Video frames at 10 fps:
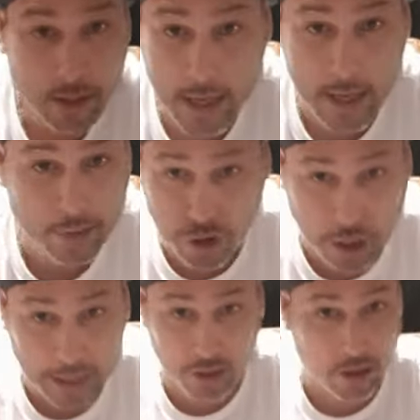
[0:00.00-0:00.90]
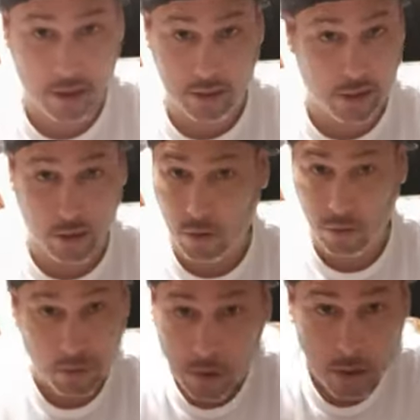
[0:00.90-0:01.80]
It's just a little
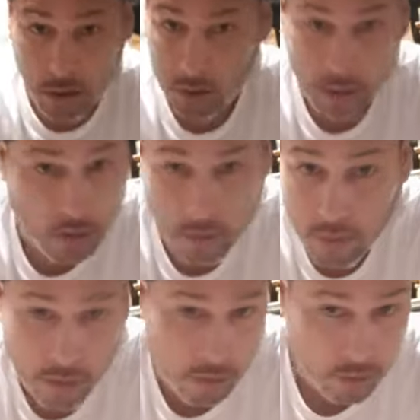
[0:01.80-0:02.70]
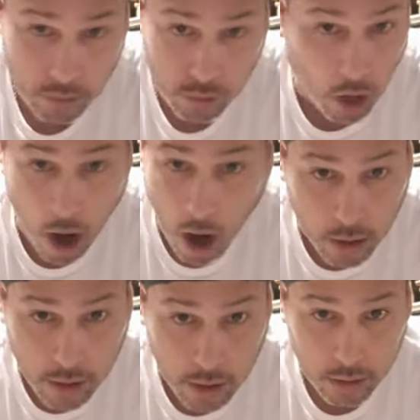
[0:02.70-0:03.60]

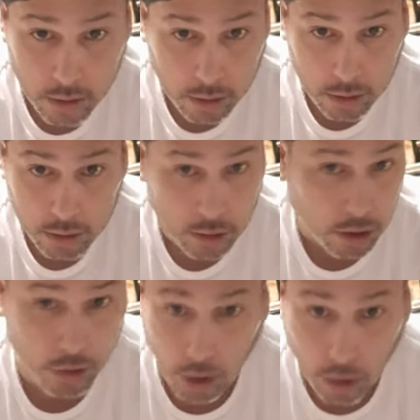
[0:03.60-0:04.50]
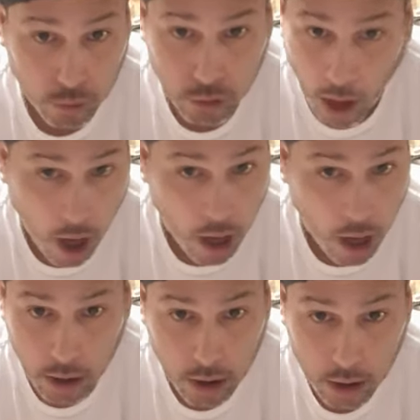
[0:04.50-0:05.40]
dog. It's a girl dog.